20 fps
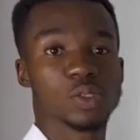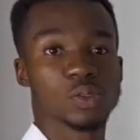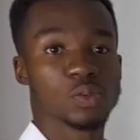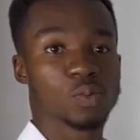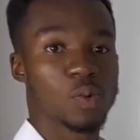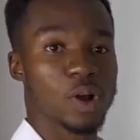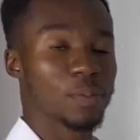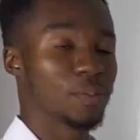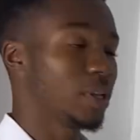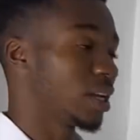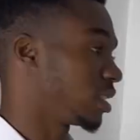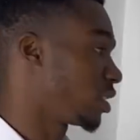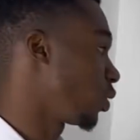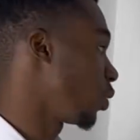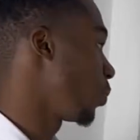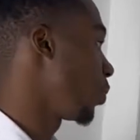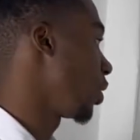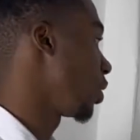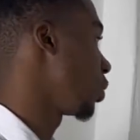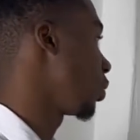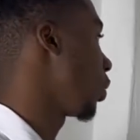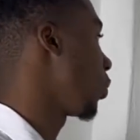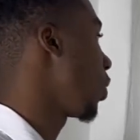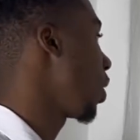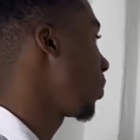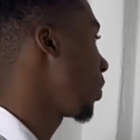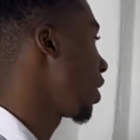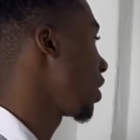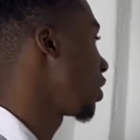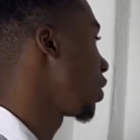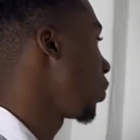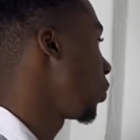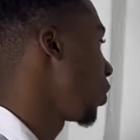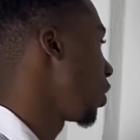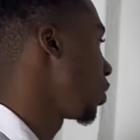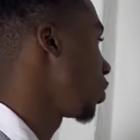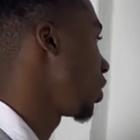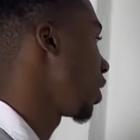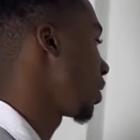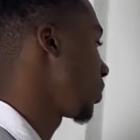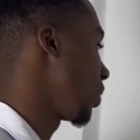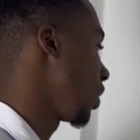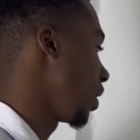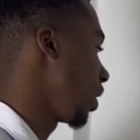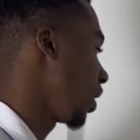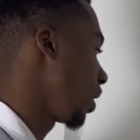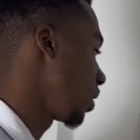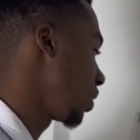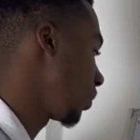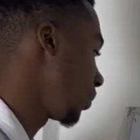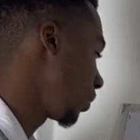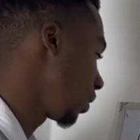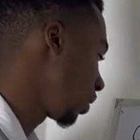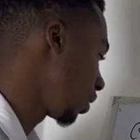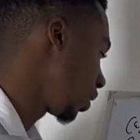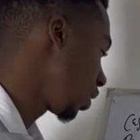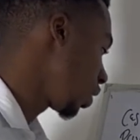1 plus 0.1, 1 plus 0.2 exponent negative n.